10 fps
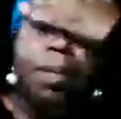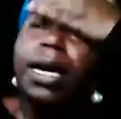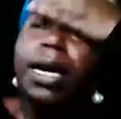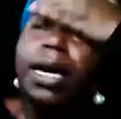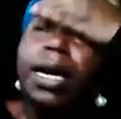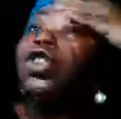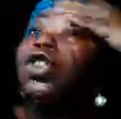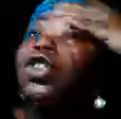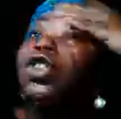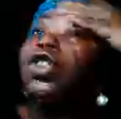because you
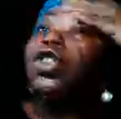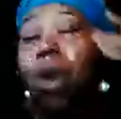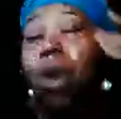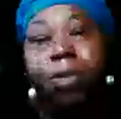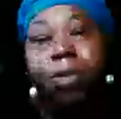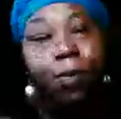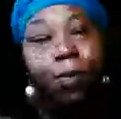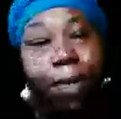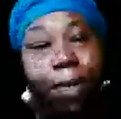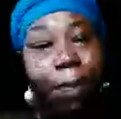think you know what's best
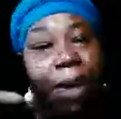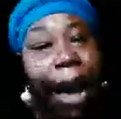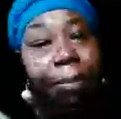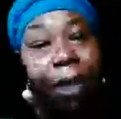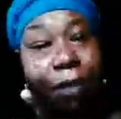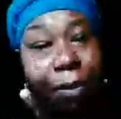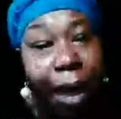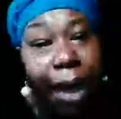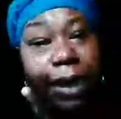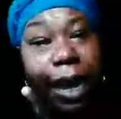for me, but I'm living
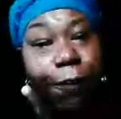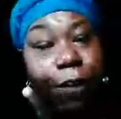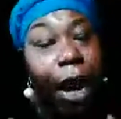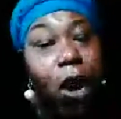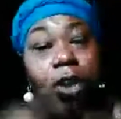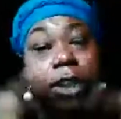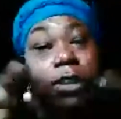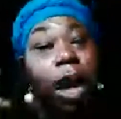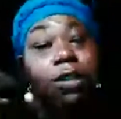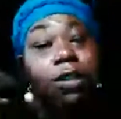my life and I only
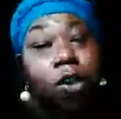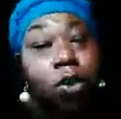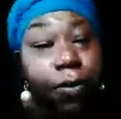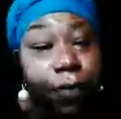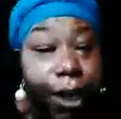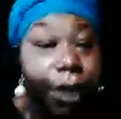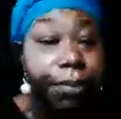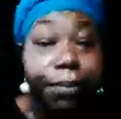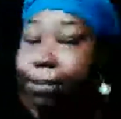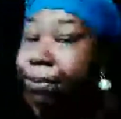talk to you to vent.
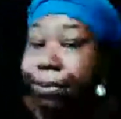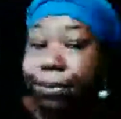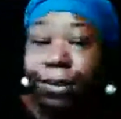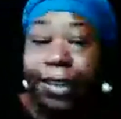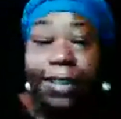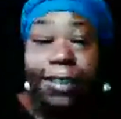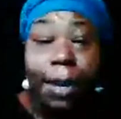It's that